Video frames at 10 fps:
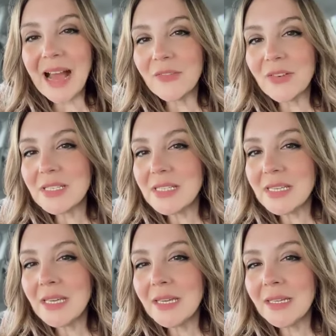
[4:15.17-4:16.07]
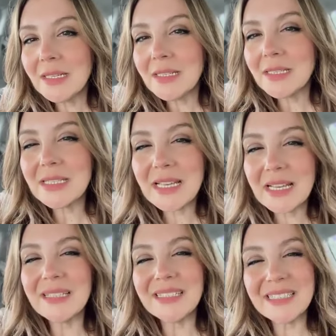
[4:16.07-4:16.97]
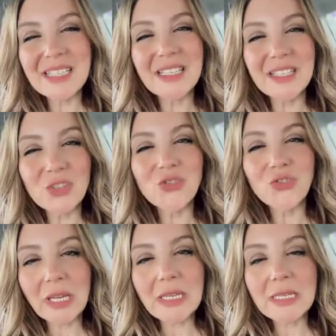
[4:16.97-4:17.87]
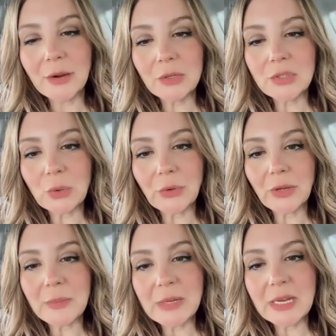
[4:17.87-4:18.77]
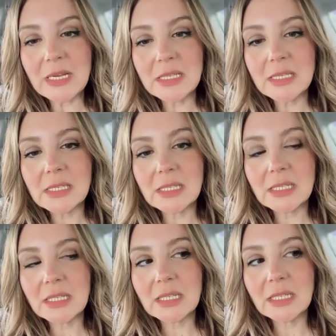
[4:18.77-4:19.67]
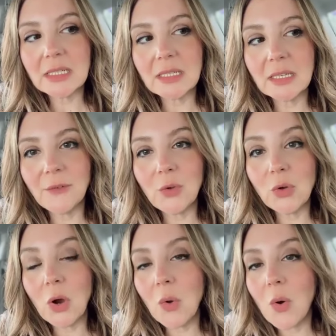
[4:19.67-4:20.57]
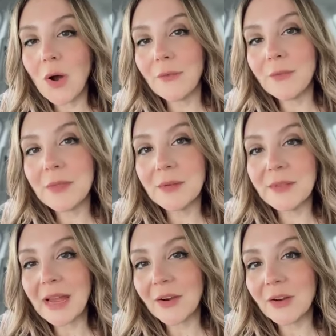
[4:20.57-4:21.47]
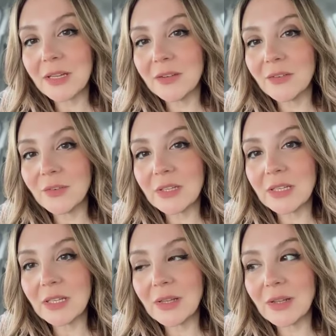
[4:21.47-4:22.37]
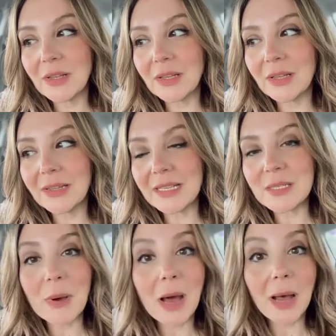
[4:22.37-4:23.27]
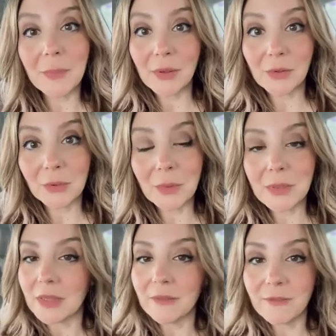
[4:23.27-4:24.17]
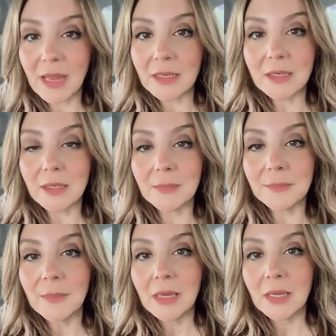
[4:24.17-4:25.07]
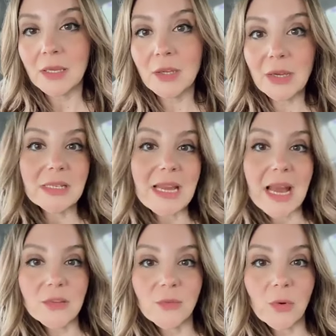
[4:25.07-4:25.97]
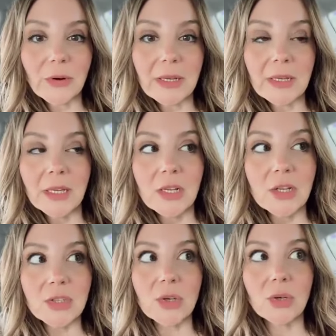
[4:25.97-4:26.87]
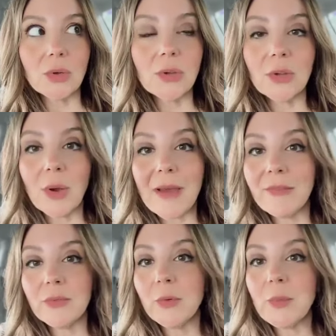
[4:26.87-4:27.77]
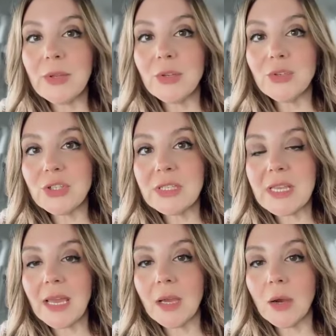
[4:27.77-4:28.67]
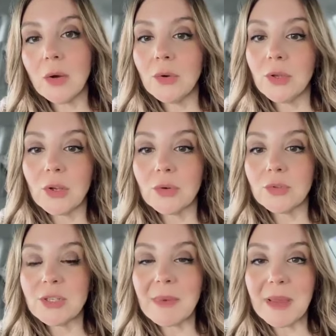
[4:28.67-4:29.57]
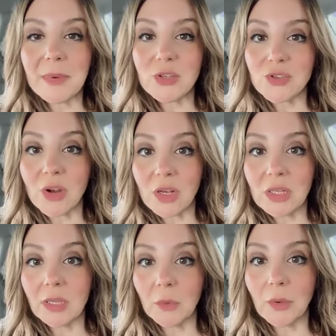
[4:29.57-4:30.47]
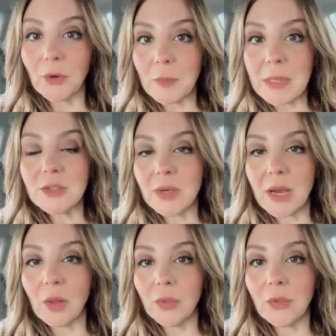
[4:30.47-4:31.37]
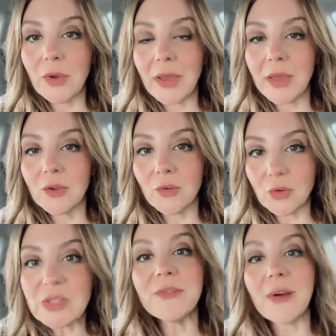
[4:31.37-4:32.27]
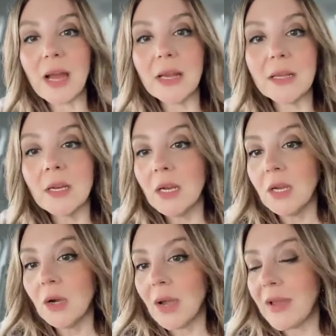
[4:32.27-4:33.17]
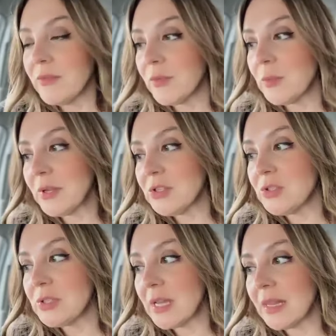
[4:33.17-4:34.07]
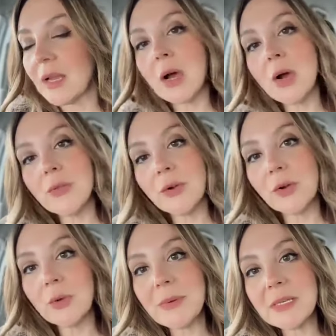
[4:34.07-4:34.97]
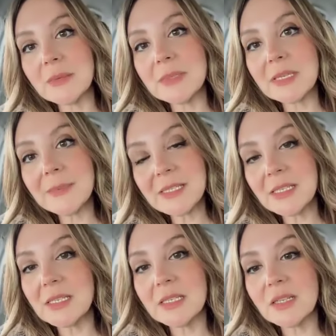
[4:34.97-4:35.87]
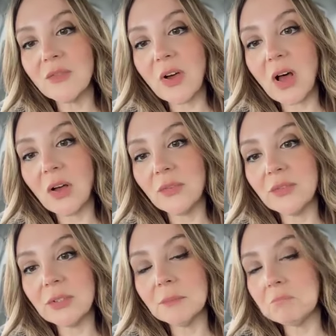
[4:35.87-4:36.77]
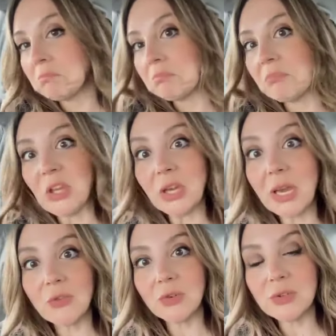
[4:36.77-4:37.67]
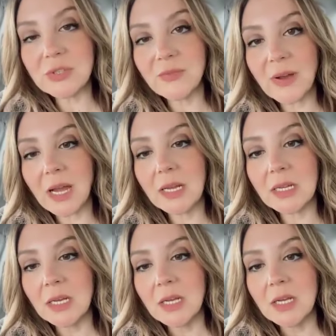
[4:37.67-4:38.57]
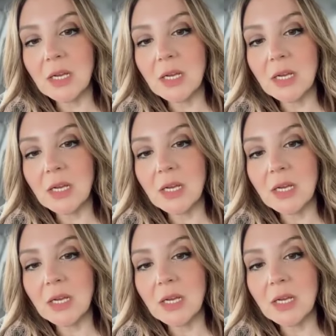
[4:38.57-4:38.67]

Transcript: advocacy is a tricky territory, because if you go off the narrative that's popular within the fandom, you get attacked for it. So, you know, heaven forbid you should say, oh, you know, she might be struggling with her mental health. You get crucified. Heaven forbid you say like, oh, there could be some substances involved. You get crucified.